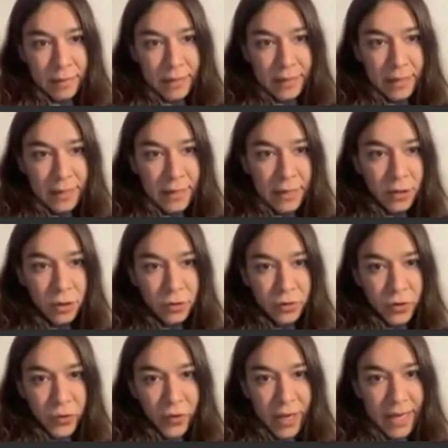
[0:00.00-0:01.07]
I'm clicking
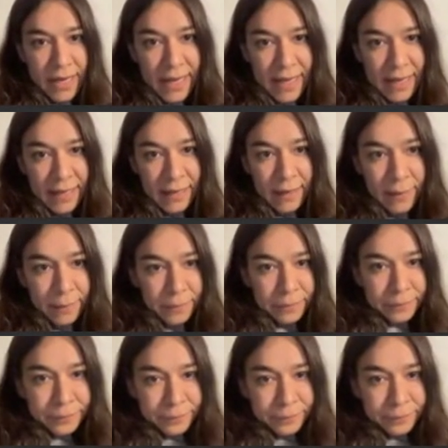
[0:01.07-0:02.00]
on reading.